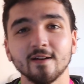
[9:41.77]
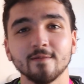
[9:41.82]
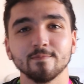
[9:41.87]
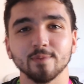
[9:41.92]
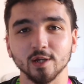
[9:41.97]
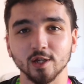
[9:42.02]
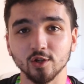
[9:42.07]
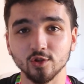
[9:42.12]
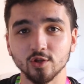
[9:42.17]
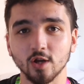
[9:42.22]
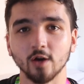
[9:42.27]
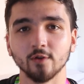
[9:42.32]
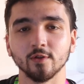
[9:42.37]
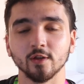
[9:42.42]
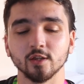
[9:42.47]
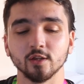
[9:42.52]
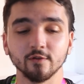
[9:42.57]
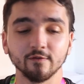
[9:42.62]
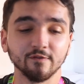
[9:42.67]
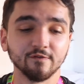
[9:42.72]
but you know
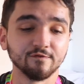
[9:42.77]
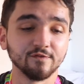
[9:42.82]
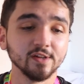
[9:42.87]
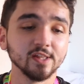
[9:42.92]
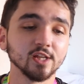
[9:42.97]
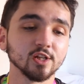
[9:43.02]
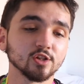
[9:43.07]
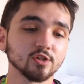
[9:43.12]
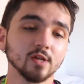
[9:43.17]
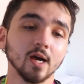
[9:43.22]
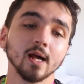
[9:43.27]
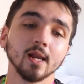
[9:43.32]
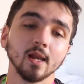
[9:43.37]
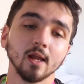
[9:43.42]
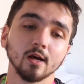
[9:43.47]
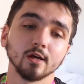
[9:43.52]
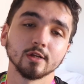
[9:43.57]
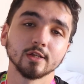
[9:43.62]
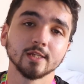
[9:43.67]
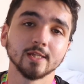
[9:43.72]
that you've finished that
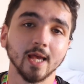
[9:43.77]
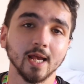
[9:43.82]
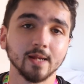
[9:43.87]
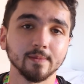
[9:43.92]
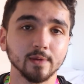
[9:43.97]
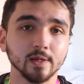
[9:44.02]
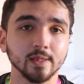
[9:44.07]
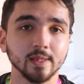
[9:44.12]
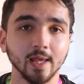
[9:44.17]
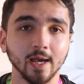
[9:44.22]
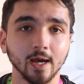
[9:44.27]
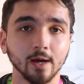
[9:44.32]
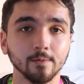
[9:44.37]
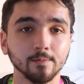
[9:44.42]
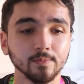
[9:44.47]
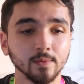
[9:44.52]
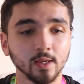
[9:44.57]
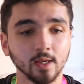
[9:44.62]
last segment now.